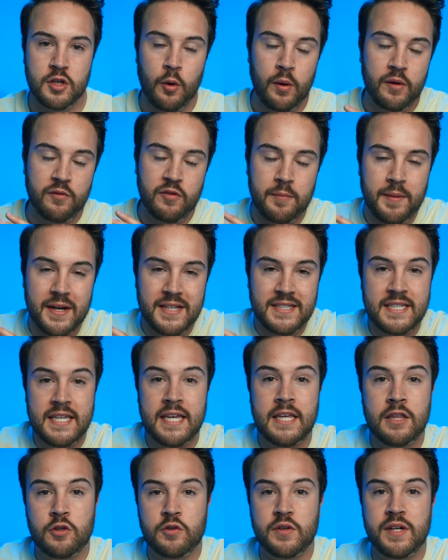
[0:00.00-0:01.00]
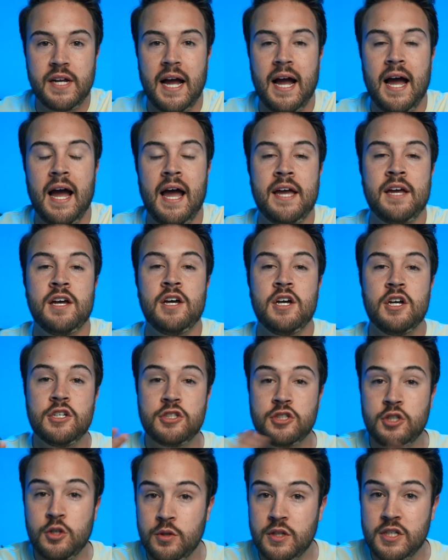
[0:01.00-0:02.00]
going from my T3i
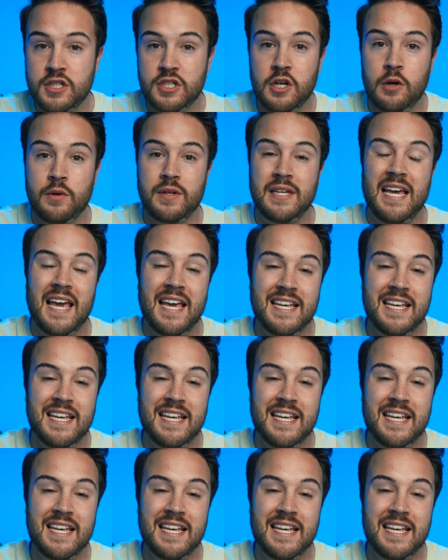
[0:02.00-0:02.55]
to the Sony